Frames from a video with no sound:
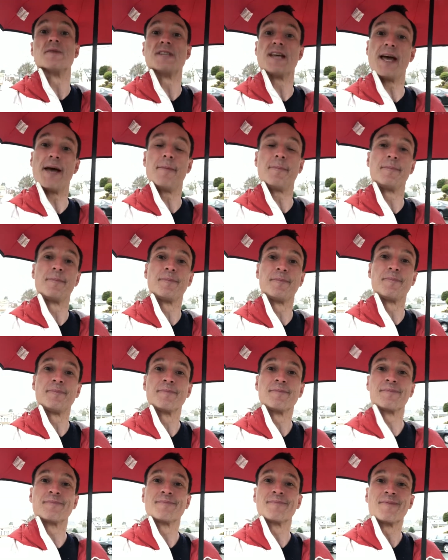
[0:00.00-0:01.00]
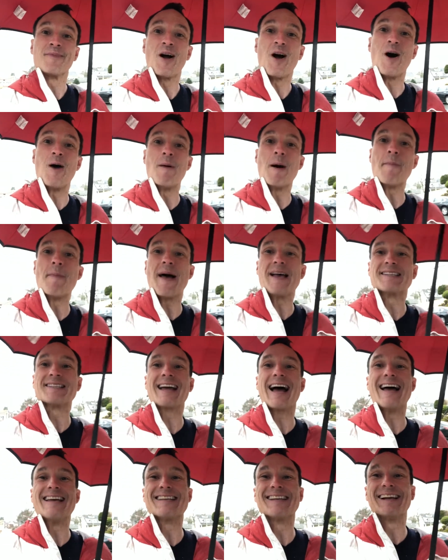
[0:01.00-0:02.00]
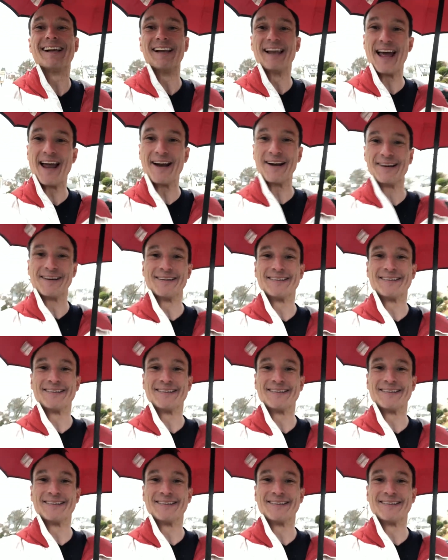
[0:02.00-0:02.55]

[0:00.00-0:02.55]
hit. All my best, guys. Later.